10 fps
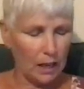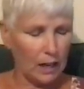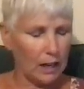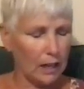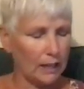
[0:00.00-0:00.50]

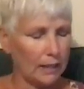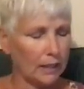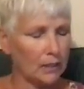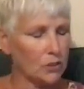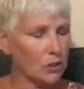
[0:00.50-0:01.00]
I,
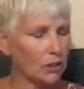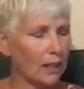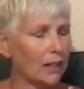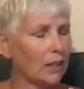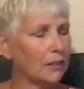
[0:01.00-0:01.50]
Angel
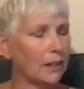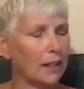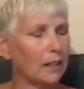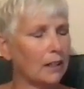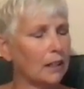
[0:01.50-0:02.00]

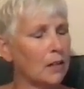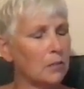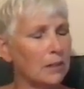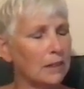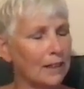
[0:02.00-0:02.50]
Ariel, am
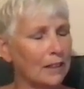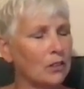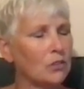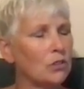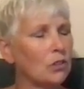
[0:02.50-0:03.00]
the
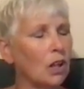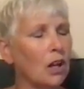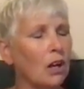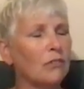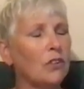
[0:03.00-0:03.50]
angel
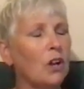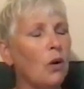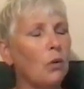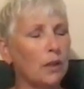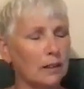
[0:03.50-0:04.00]
of
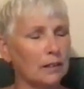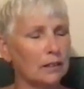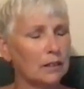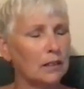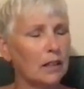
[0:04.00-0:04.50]
knowing,
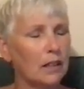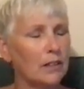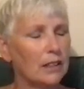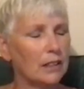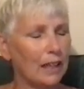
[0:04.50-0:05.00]

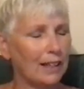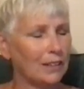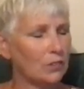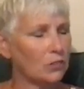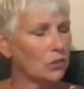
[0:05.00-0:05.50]
the
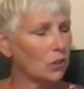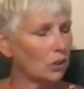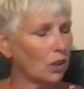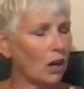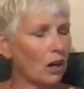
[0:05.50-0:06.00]
angel
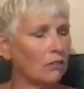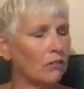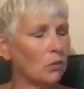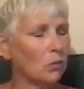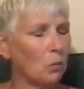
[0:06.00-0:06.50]
of
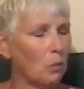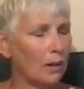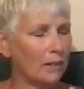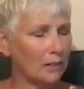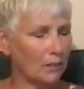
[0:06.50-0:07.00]

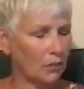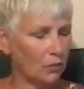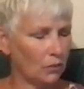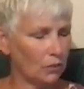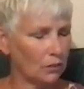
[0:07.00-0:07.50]
oneness,